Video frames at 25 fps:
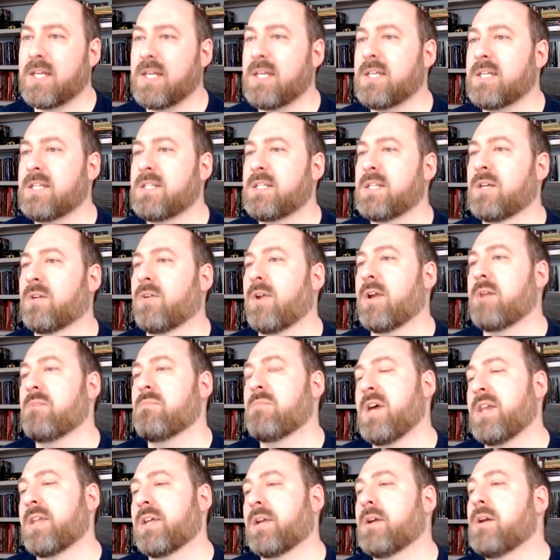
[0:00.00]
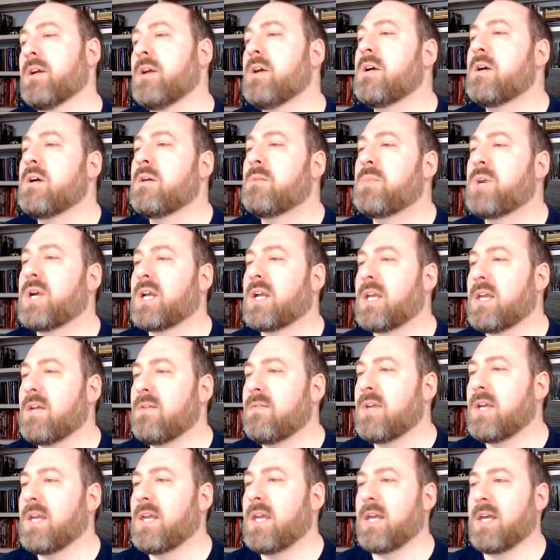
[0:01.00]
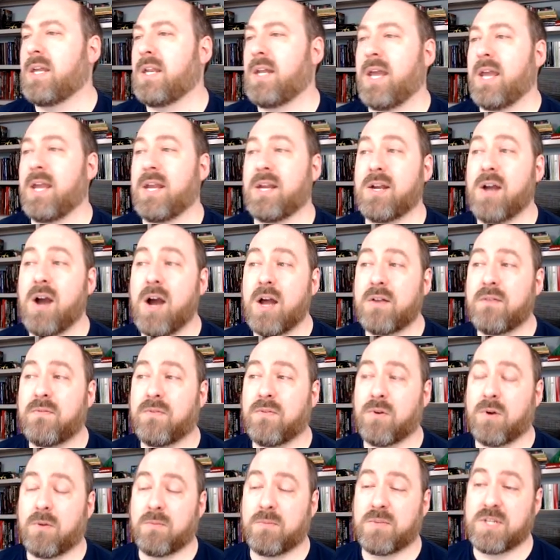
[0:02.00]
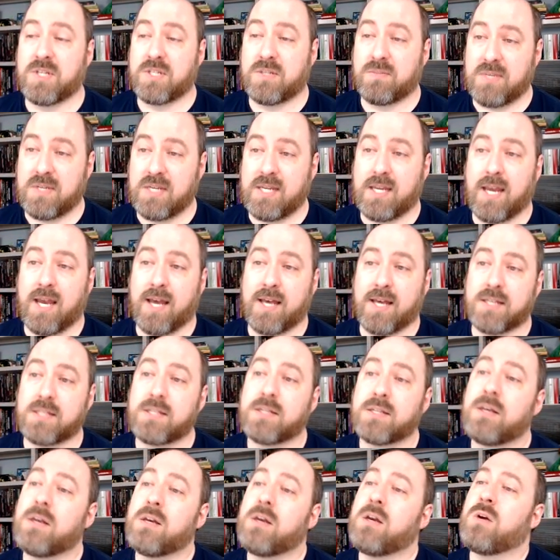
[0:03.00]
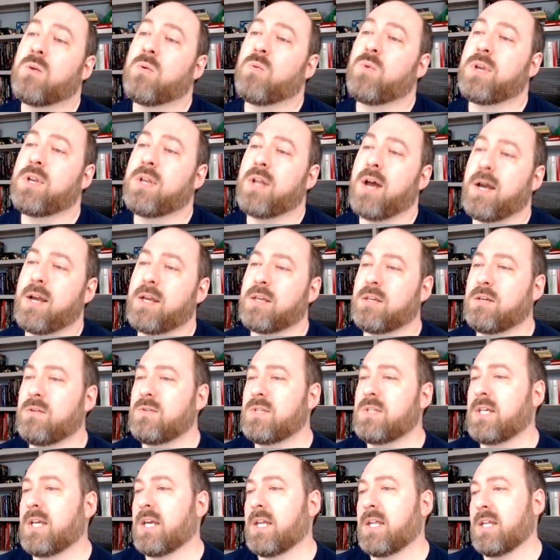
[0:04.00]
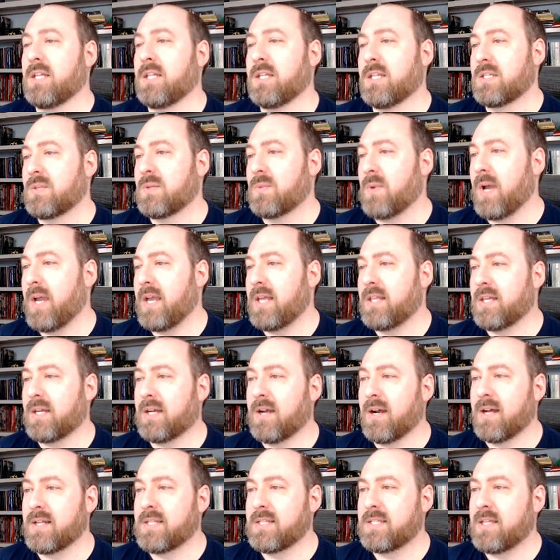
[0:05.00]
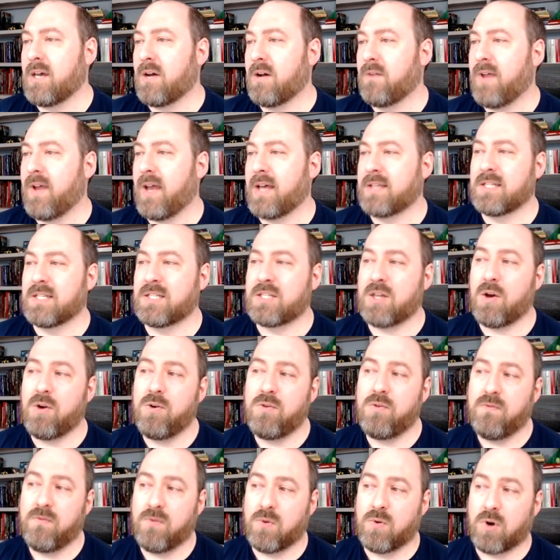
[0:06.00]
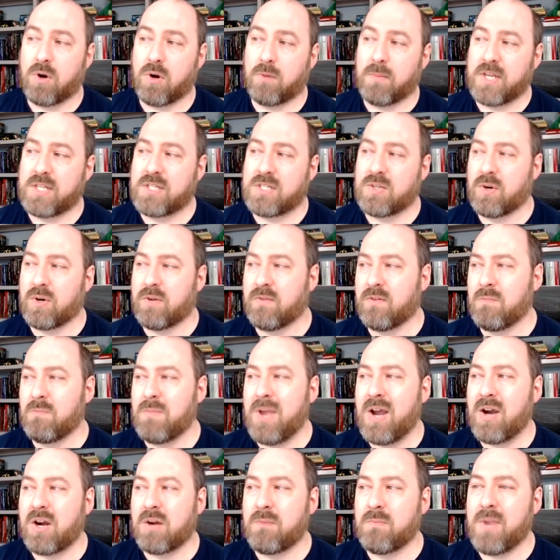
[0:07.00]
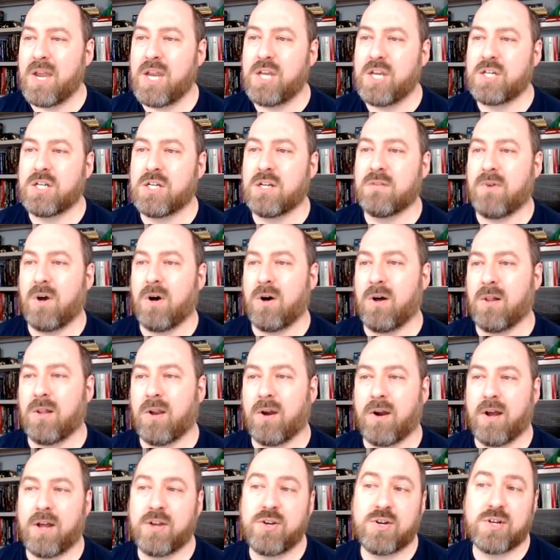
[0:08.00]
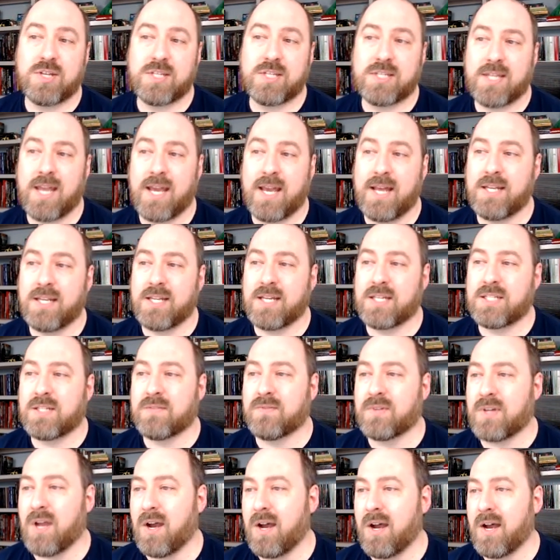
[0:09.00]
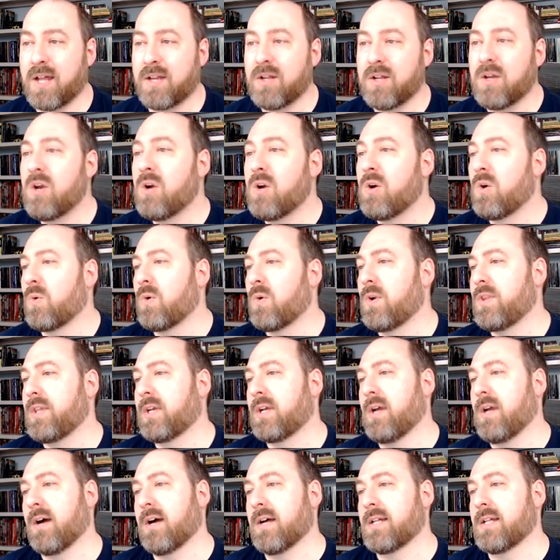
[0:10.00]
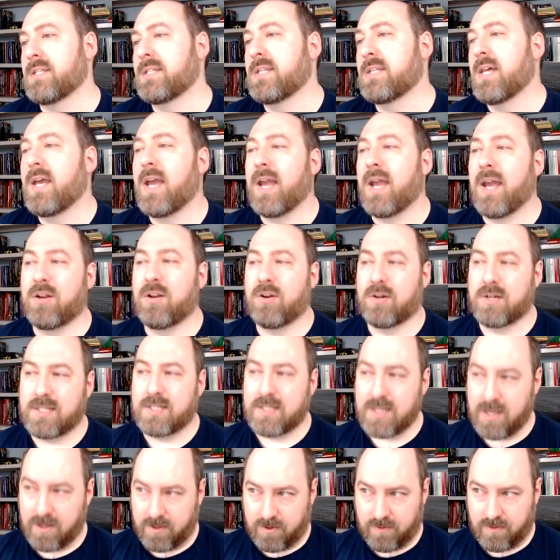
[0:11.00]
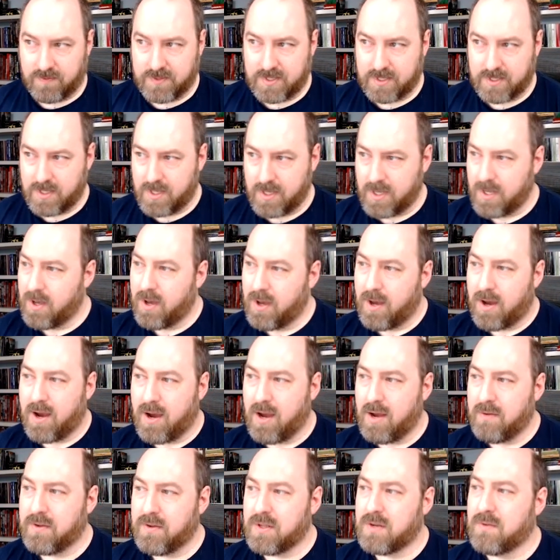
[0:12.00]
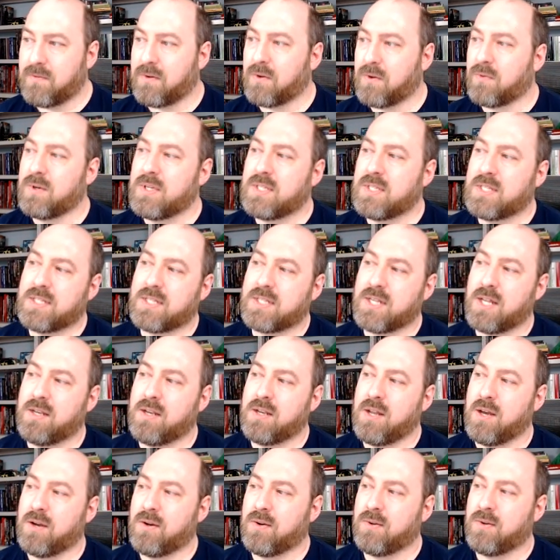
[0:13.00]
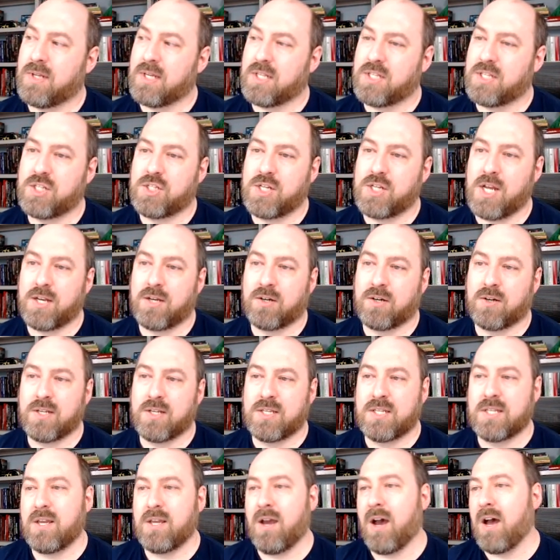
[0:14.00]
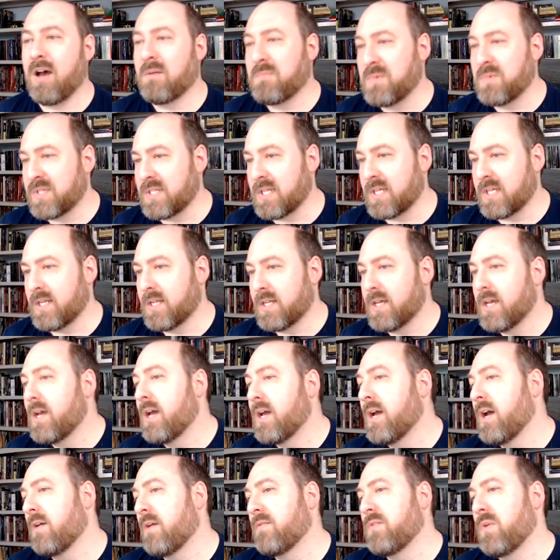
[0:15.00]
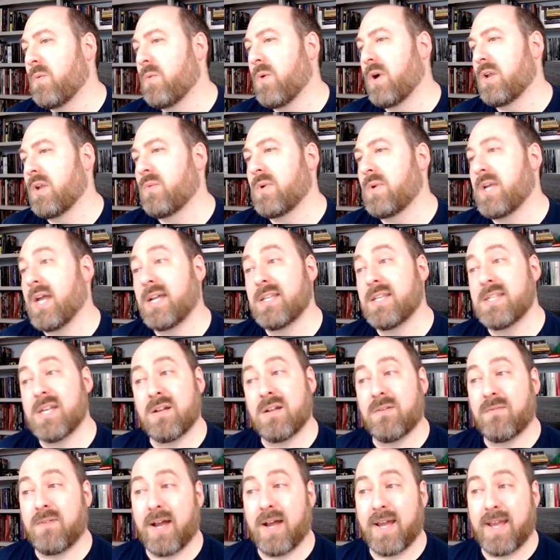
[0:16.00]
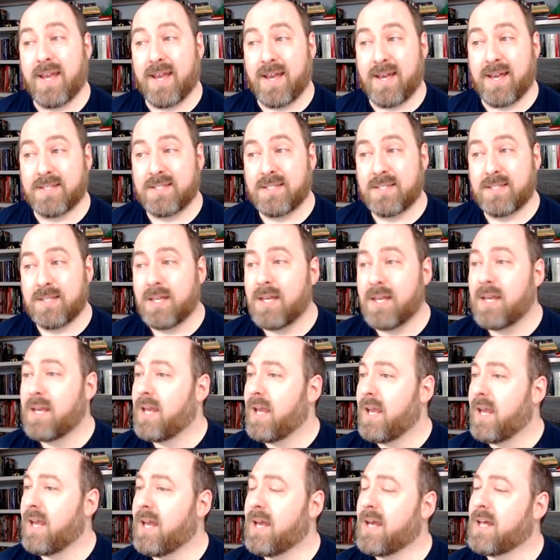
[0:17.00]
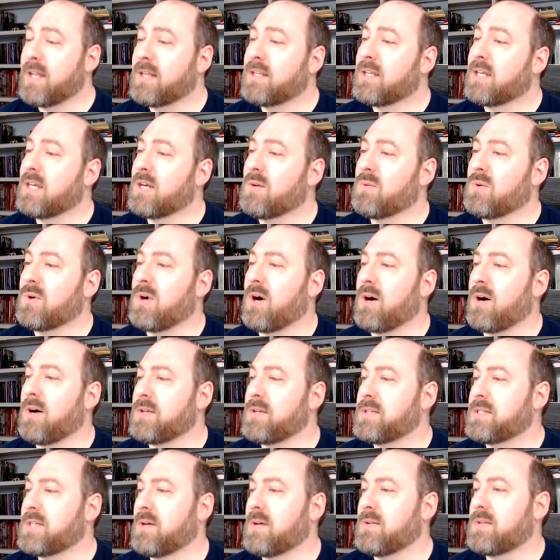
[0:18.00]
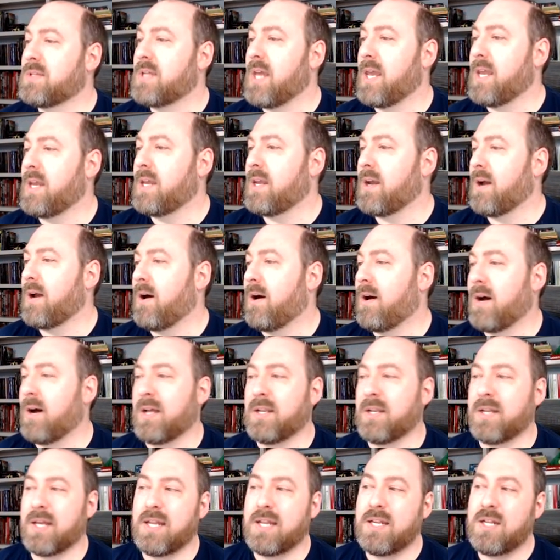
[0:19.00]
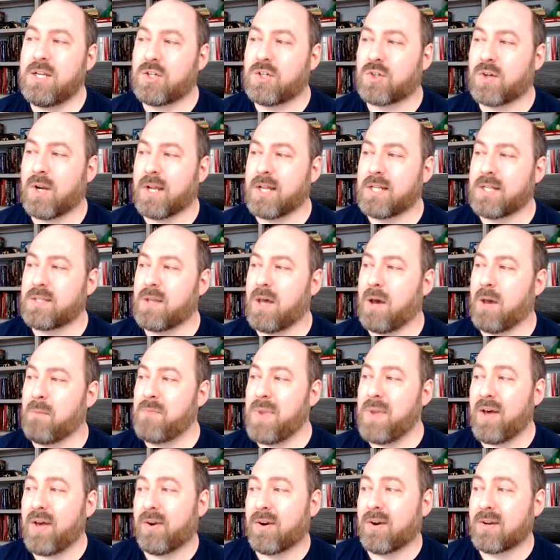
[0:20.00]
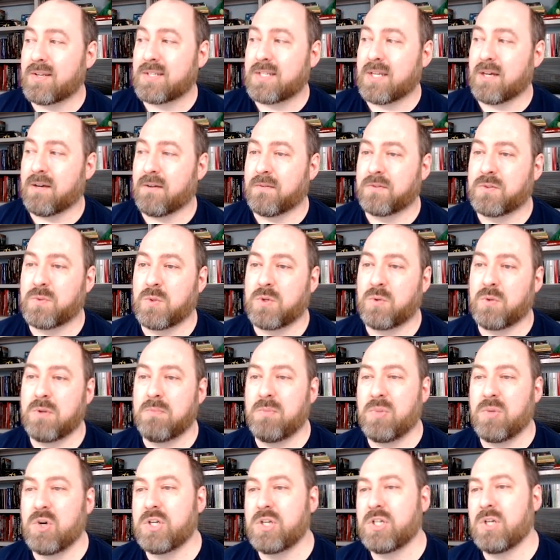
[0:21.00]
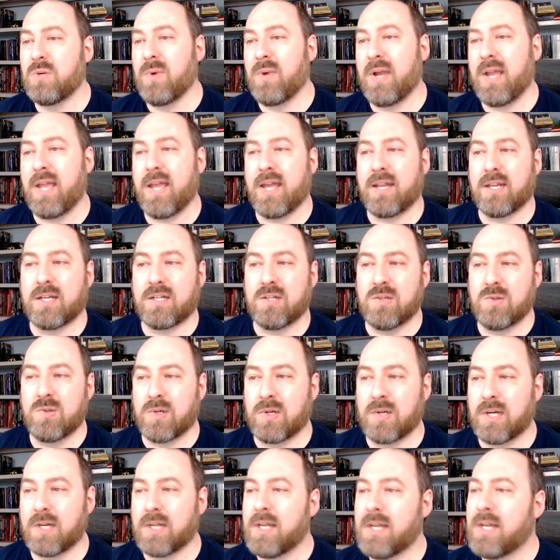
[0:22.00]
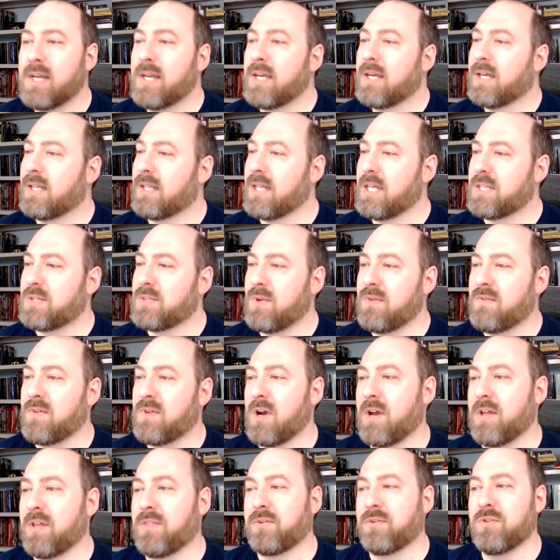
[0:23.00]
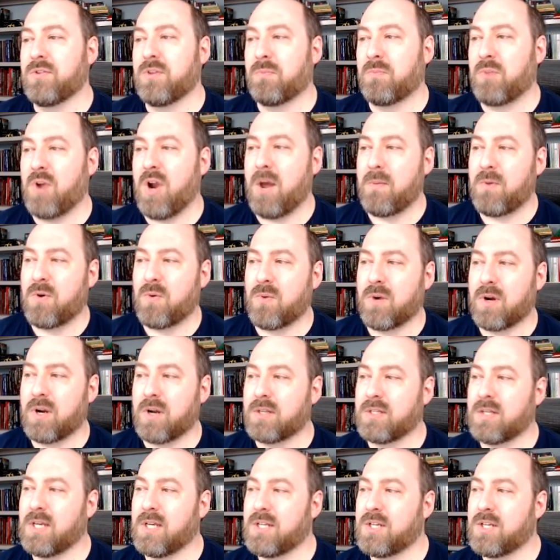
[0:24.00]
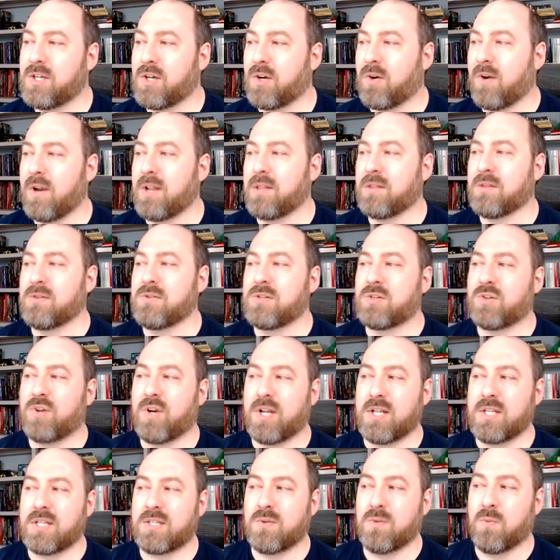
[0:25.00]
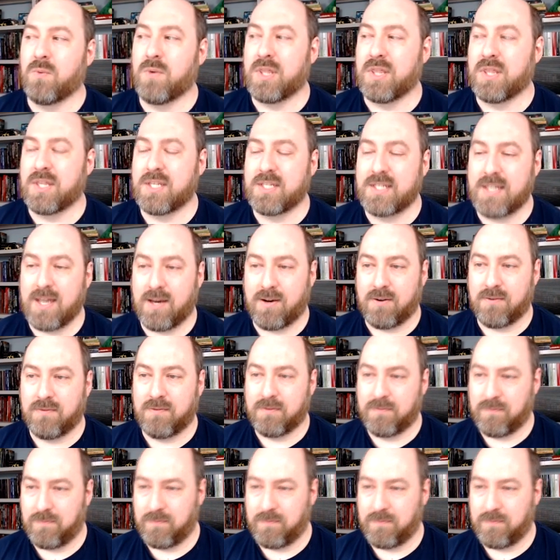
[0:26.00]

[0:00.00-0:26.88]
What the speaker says: is the Great Mother, but giving it a God form to speak as. When not using it in this way, the God self has its own form, a sort of amalgamation of all our understandings of God or the gods and ourselves. Often, for reasons unknown, its gender is the opposite of the one we identify as. And it will also take on any traits about ourselves which we push away and ignore, unless we've gone through the proper work to integrate those traits with self.